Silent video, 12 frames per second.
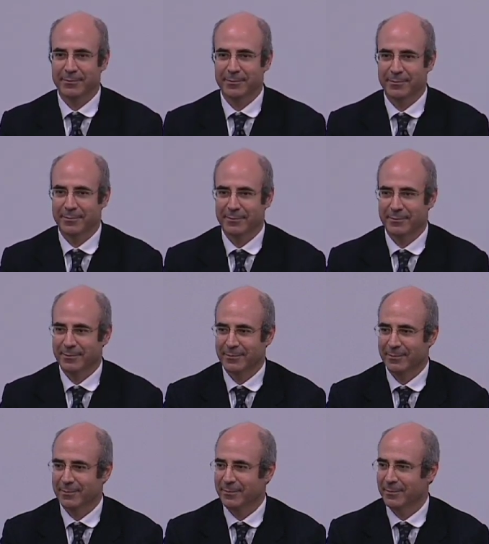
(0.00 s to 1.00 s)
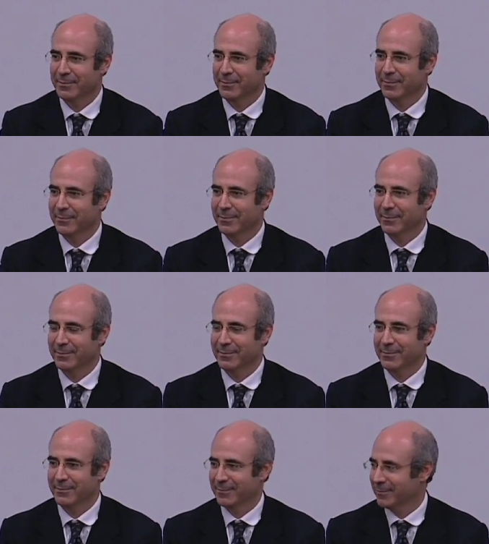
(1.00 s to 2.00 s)

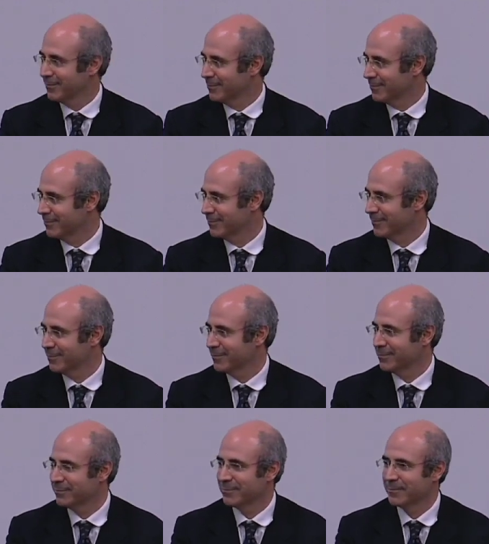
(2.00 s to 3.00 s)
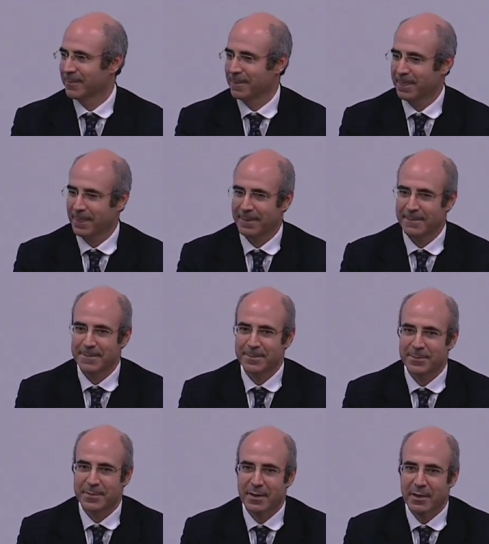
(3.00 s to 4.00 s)
[no speech]